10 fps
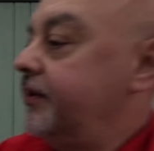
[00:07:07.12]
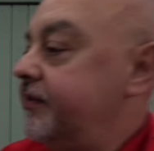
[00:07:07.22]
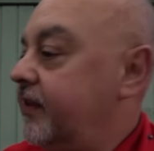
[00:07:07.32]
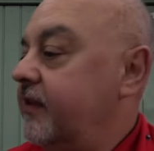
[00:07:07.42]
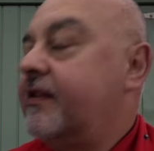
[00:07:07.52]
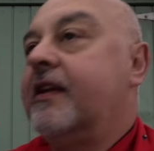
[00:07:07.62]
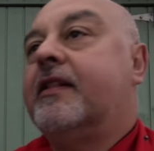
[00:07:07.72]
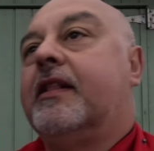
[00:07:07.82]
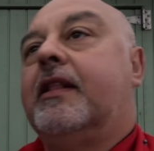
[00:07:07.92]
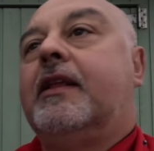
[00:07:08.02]
is this
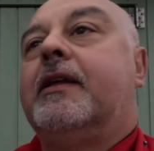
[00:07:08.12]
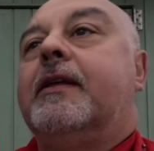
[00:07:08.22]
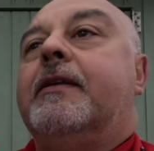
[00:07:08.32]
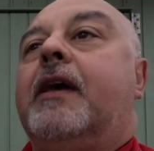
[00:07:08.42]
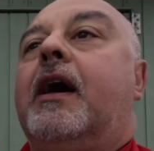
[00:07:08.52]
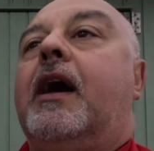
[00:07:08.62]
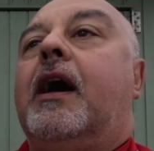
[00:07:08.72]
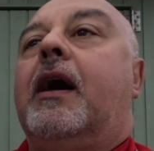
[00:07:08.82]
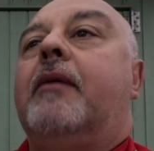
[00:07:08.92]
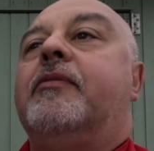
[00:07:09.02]
little
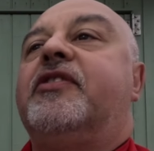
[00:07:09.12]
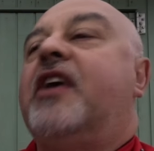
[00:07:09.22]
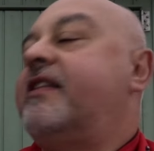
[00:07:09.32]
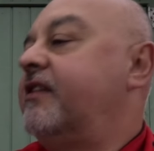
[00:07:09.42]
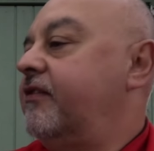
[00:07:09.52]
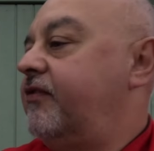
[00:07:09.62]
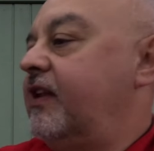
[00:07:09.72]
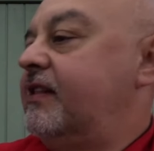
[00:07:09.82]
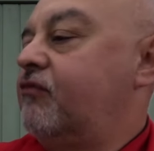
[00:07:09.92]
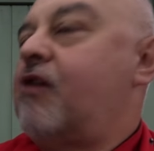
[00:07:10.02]
set of
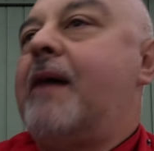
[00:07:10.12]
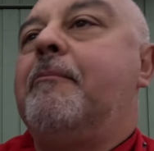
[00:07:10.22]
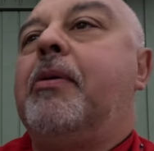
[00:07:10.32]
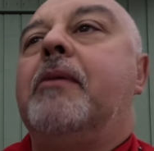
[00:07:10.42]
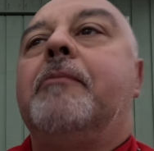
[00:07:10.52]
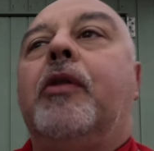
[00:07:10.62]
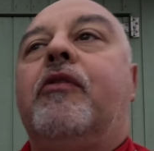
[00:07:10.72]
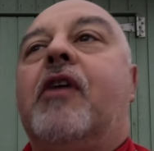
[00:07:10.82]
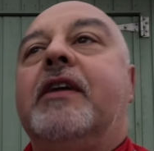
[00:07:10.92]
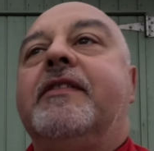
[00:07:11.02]
little ramp on the
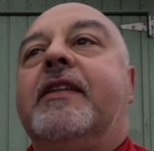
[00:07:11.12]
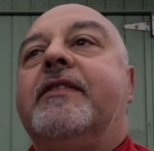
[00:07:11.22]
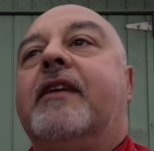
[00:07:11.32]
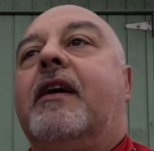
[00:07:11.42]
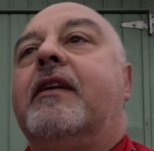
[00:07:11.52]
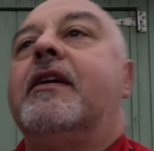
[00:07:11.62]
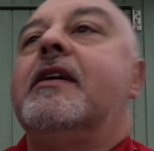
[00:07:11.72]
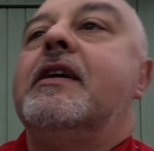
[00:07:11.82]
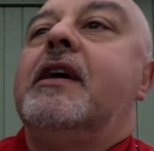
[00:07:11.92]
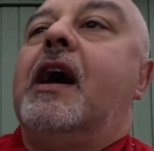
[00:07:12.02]
right hand side,
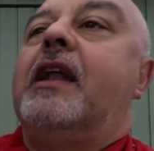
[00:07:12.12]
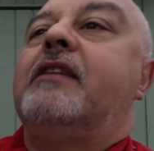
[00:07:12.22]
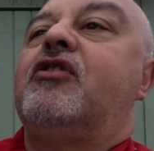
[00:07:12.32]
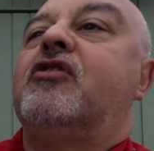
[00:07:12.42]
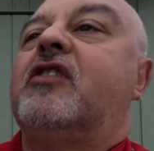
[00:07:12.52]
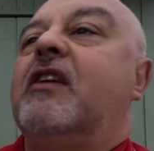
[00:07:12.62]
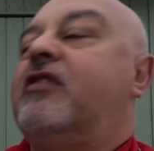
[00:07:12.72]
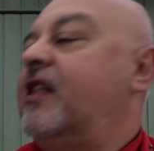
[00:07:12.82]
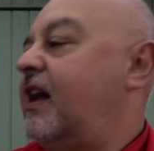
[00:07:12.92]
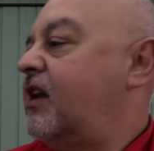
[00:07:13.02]
and it just gives
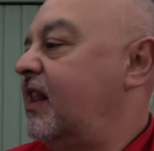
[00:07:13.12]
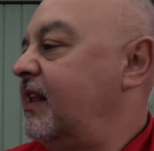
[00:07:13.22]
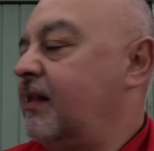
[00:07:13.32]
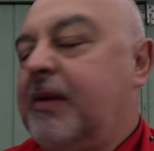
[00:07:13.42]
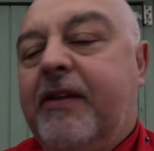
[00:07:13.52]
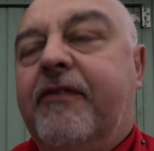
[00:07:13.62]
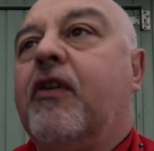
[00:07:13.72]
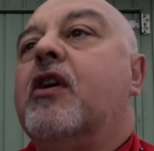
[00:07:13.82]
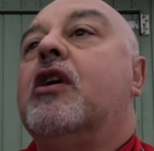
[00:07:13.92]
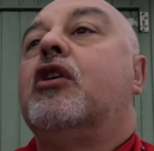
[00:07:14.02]
you that little bit of
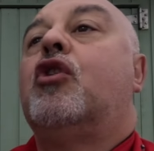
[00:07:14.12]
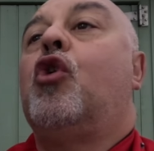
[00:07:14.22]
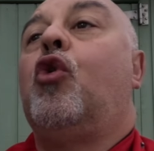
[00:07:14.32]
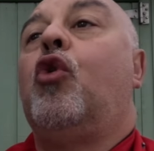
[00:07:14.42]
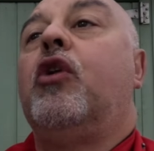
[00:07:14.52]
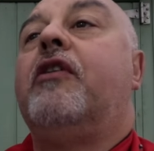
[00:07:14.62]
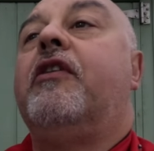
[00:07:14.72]
corner